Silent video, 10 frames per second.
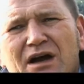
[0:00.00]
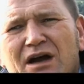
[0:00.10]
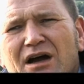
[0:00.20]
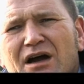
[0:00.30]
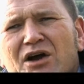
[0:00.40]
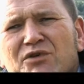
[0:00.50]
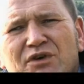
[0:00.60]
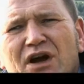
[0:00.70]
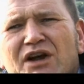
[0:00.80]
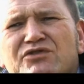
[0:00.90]

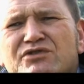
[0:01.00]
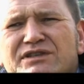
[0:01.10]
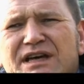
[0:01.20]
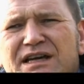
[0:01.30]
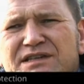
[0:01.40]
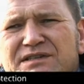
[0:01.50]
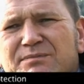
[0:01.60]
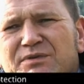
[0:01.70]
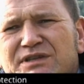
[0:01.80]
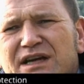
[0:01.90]
over 100 days
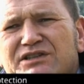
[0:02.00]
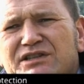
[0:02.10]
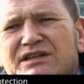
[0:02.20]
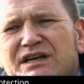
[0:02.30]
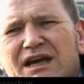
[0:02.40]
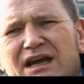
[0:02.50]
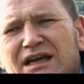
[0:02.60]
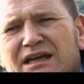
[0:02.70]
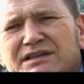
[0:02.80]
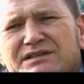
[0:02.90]
protection
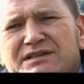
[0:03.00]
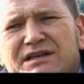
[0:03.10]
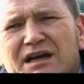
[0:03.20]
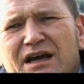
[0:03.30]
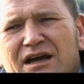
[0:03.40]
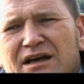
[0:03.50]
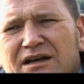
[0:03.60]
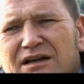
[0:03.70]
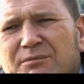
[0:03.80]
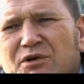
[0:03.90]
against
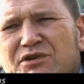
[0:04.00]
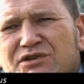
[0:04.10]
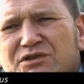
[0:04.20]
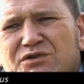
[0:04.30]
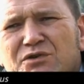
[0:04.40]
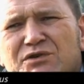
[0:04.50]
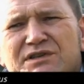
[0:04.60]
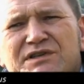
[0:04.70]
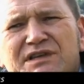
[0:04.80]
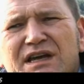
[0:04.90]
Haemonchus
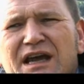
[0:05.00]
contortus,